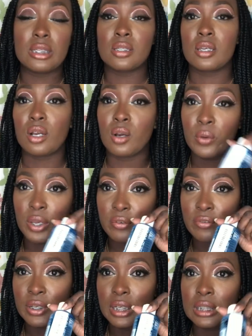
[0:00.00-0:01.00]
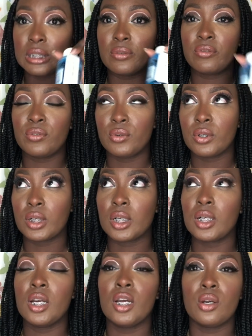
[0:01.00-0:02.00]
is a quick fix
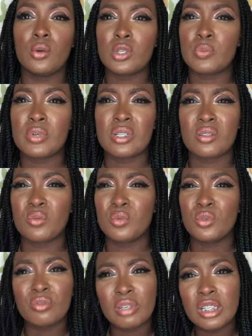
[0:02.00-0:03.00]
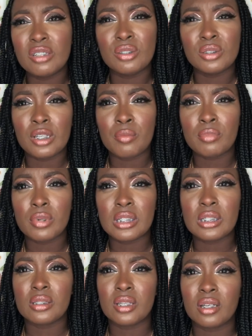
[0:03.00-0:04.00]
for those persons who don't really use them
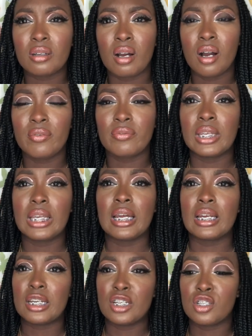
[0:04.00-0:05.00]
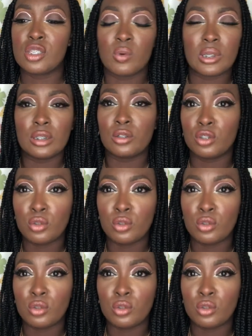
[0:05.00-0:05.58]
brushes that often and they just want to